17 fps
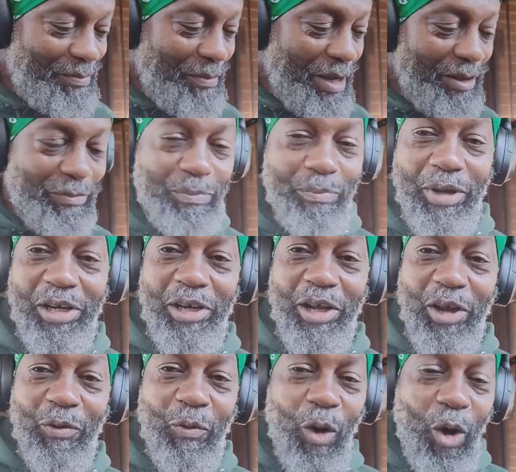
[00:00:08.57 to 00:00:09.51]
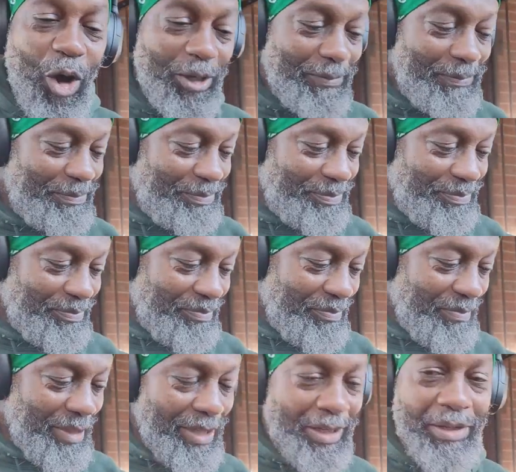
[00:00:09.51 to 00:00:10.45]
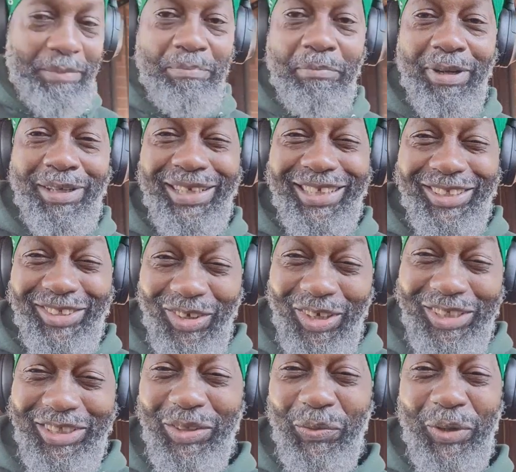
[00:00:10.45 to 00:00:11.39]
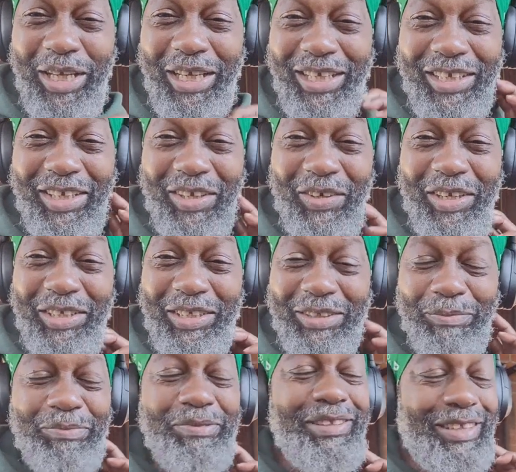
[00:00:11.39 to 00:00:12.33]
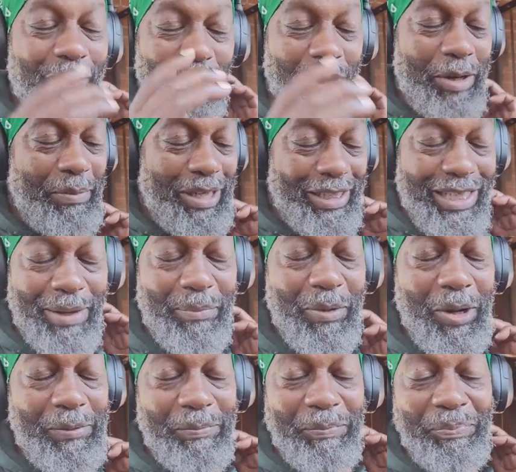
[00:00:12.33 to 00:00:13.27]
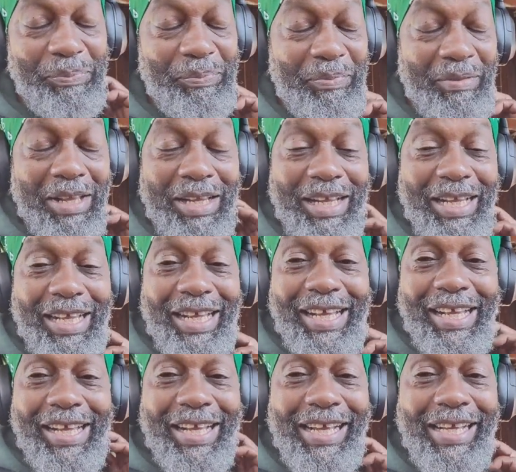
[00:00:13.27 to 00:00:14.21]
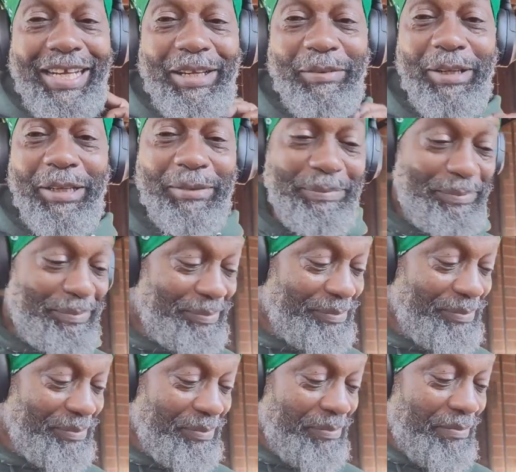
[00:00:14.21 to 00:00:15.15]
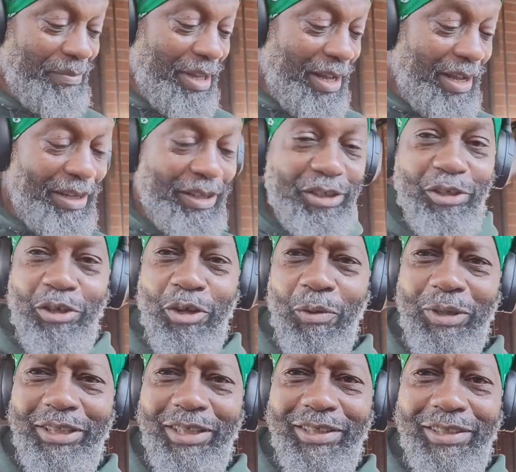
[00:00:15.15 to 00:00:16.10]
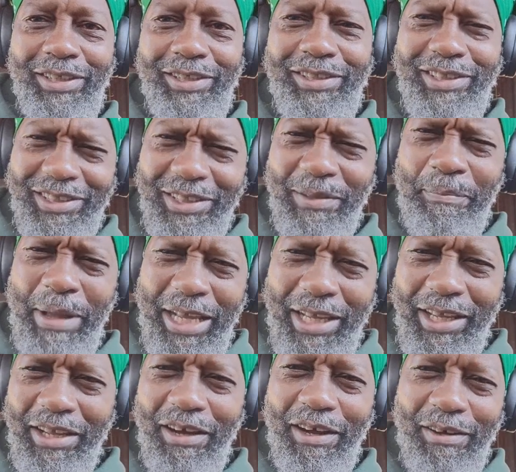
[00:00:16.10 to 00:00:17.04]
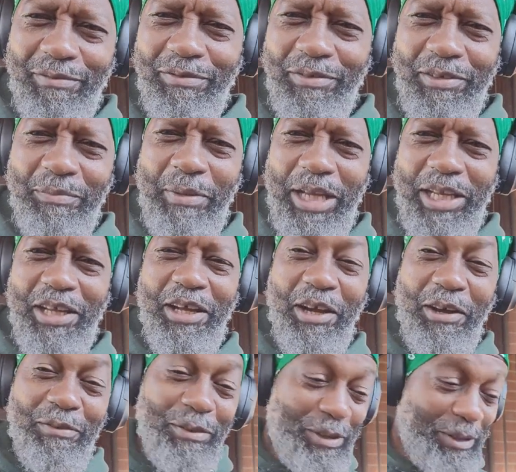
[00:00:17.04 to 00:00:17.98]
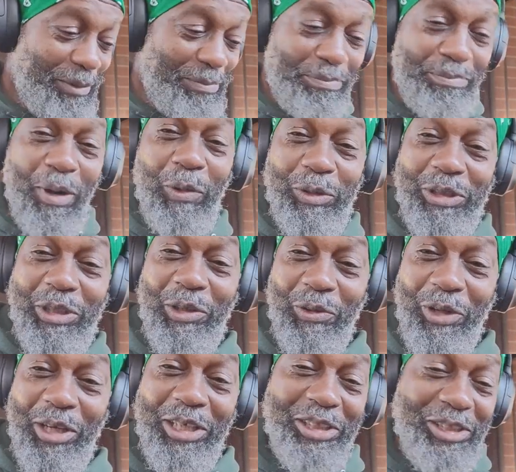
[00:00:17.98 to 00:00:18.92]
My Monday walk. Monday starts the week, you know, then don't worry about that part. Anyway, uh, you know what this is. It's the making of, the making of a posting on